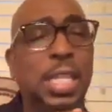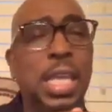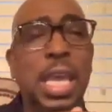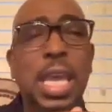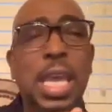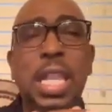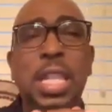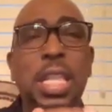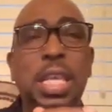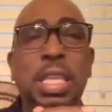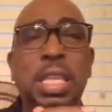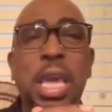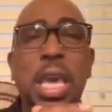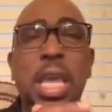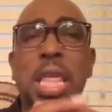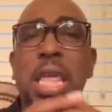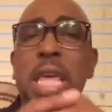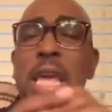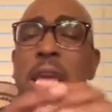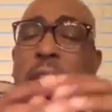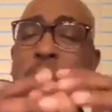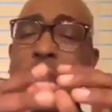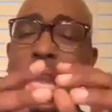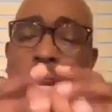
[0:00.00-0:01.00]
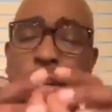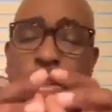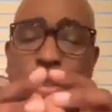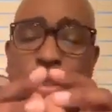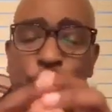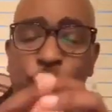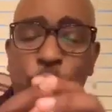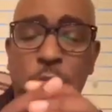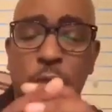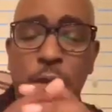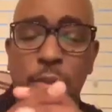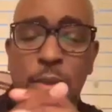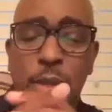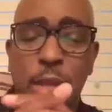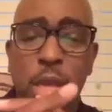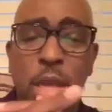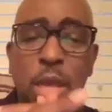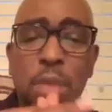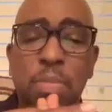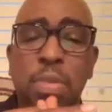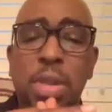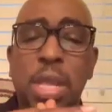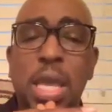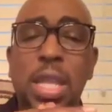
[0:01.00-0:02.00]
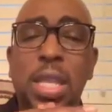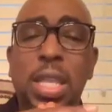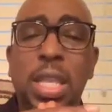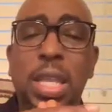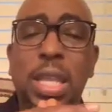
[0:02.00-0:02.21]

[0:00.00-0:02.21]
they didn't look at it in their strength, but they